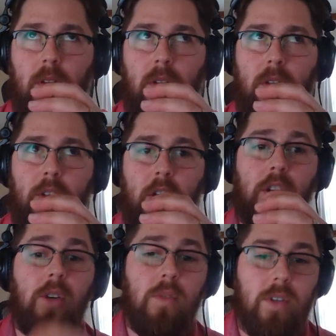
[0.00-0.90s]

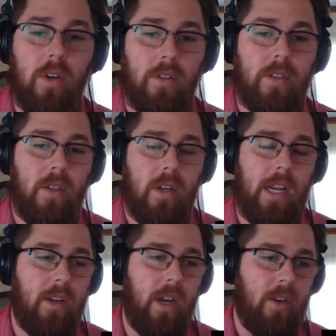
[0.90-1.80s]
users
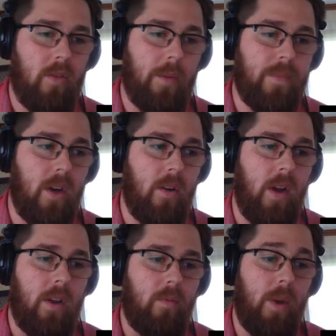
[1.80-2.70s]
in crypto,
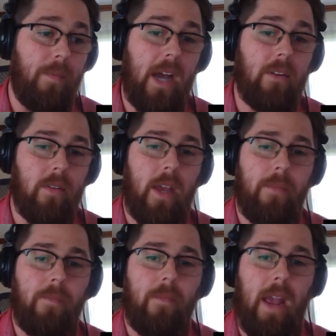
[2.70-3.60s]
and we model
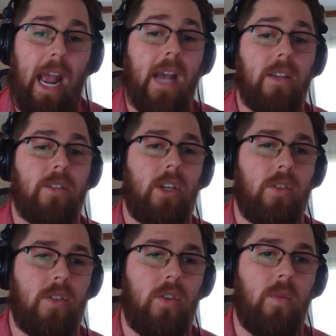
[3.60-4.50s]
them as
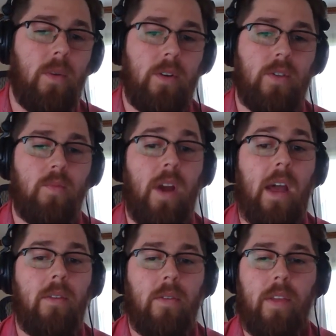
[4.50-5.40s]
consumers
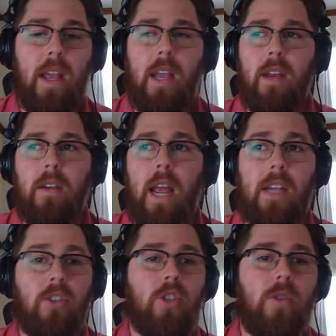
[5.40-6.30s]
rather than
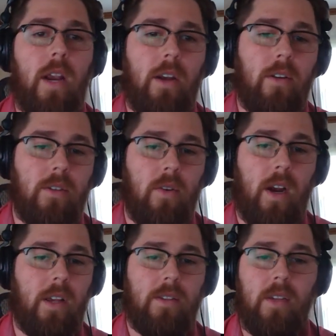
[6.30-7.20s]
as traders, or
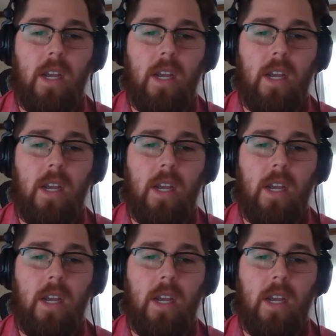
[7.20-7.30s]
as